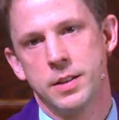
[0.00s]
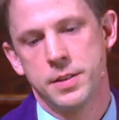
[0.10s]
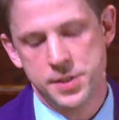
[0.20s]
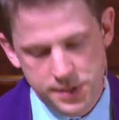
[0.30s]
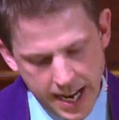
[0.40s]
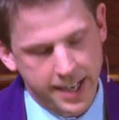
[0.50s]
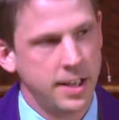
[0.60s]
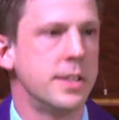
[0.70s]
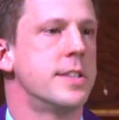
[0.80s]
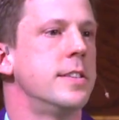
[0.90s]
The
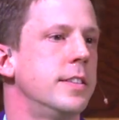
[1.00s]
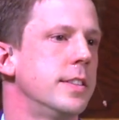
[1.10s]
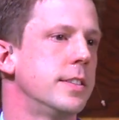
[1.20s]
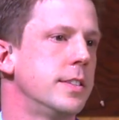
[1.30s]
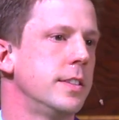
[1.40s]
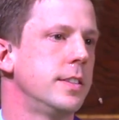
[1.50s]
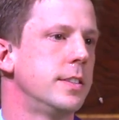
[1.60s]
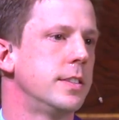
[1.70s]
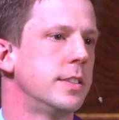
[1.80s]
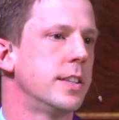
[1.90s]
second
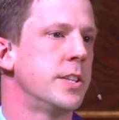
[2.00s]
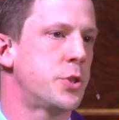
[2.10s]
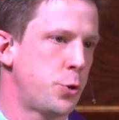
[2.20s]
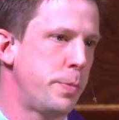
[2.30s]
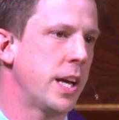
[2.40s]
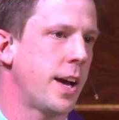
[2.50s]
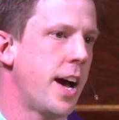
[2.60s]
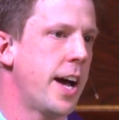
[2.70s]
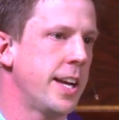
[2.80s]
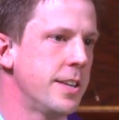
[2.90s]
is to be
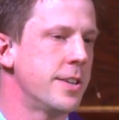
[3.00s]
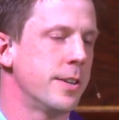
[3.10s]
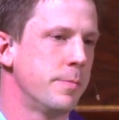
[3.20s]
kind.